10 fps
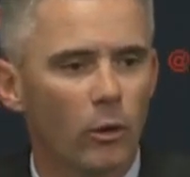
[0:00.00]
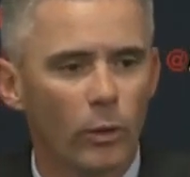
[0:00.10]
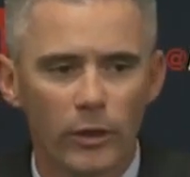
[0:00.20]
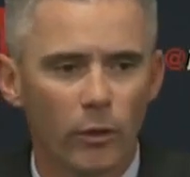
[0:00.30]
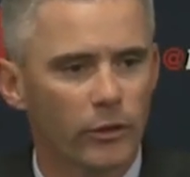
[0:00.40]

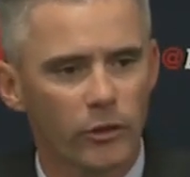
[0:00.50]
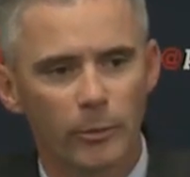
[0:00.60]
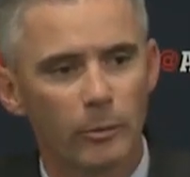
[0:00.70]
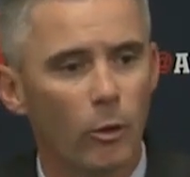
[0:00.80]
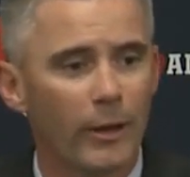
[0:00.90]
We know there's going
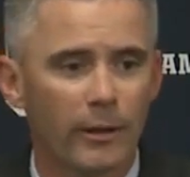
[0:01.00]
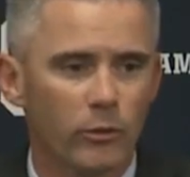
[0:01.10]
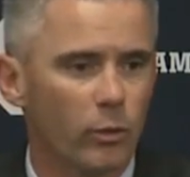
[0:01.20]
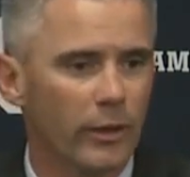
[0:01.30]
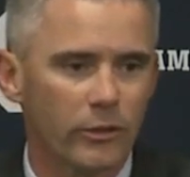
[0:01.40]
to be momentum
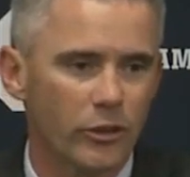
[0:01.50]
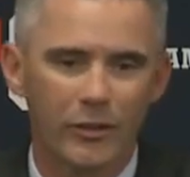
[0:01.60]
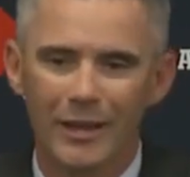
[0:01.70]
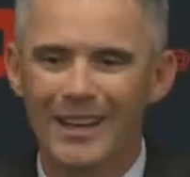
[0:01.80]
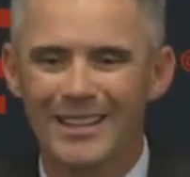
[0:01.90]
swings, just
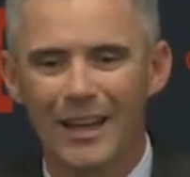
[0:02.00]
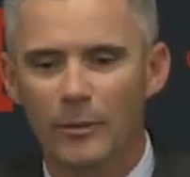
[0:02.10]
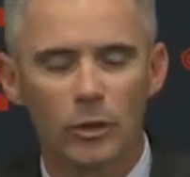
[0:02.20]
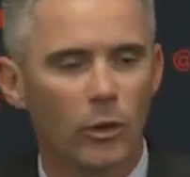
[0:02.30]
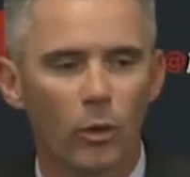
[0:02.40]
like any
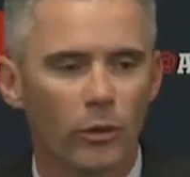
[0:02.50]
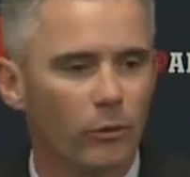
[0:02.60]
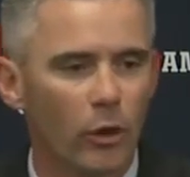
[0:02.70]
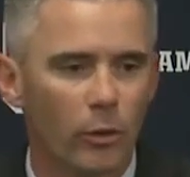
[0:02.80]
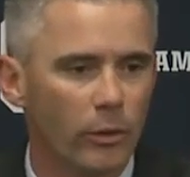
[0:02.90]
time you go on the
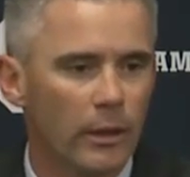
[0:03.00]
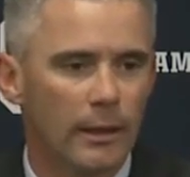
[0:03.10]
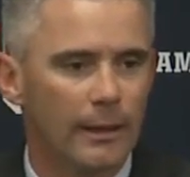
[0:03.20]
road.